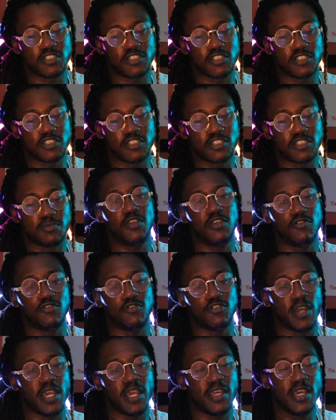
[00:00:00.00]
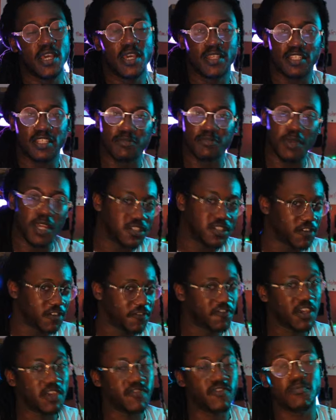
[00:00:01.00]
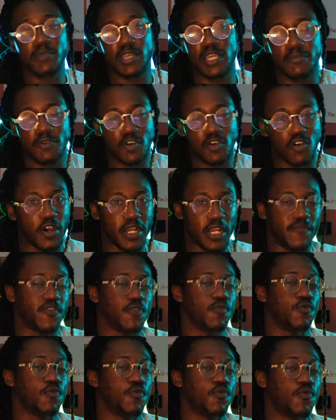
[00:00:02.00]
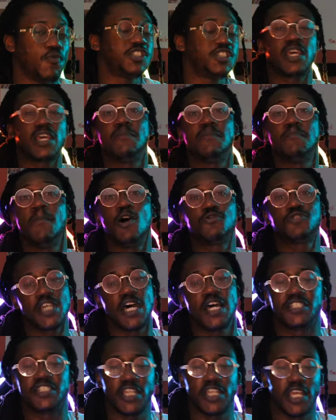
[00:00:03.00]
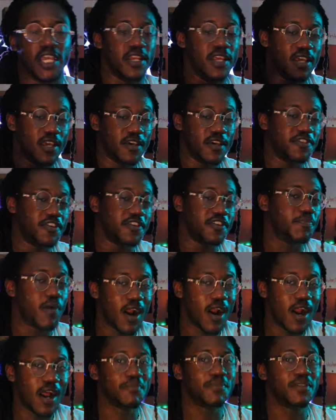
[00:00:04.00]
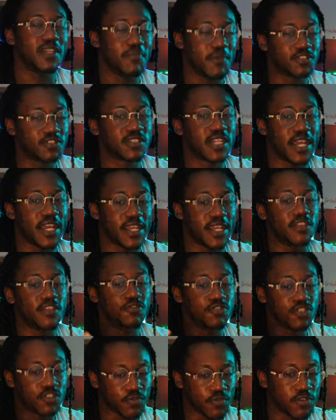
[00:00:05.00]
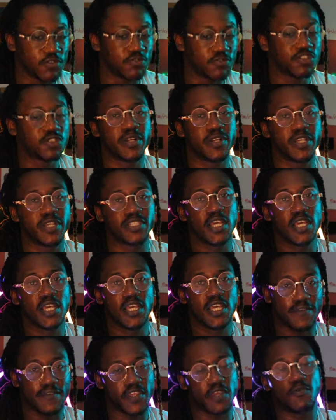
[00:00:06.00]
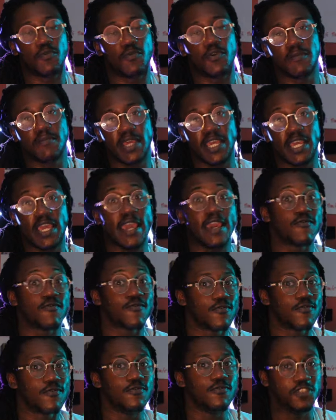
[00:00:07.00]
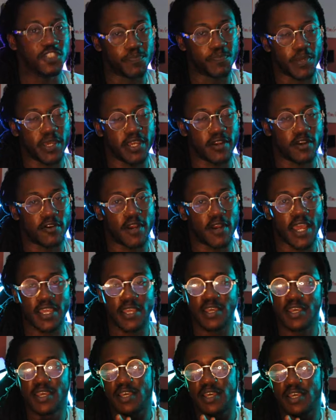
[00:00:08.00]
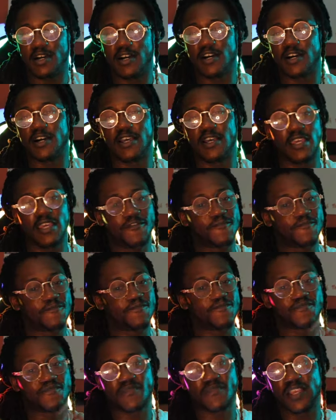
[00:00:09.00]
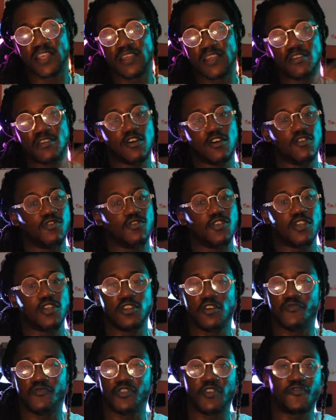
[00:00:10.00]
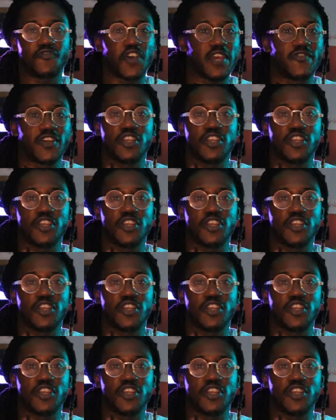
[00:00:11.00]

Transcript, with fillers: this could be huge, right? This means your favorite meme coin, if it wants to become multi-chain, they'll probably most likely use Runes Bridge if they want to make a Rooms pair, right? Uh, if you know, your, your favorite